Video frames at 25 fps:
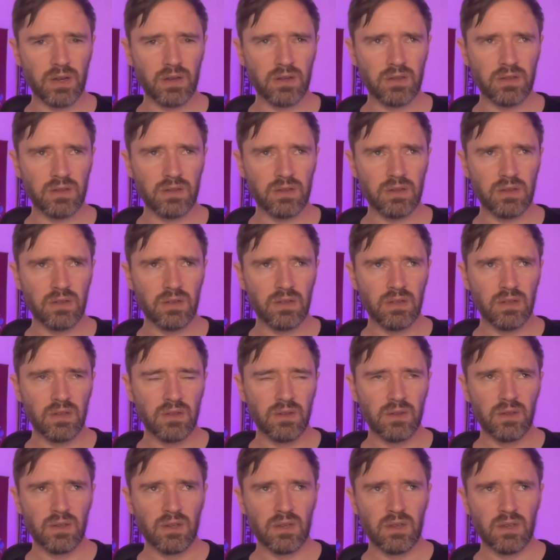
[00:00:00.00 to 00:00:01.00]
And
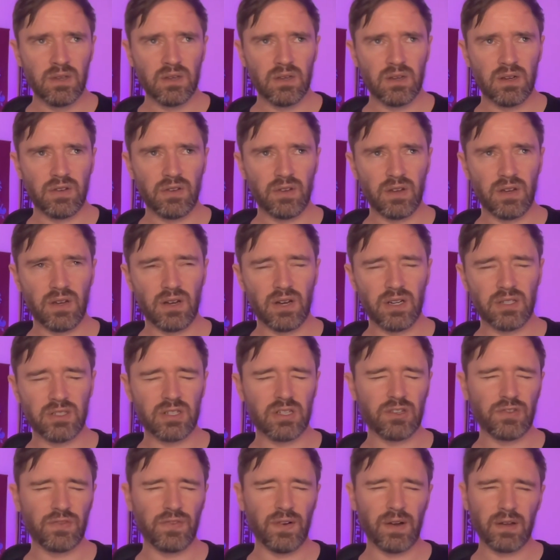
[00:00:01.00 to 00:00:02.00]
I
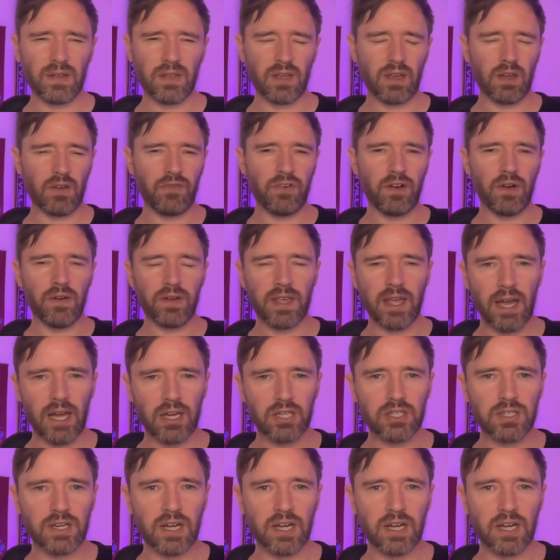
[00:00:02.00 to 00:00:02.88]
felt Cash,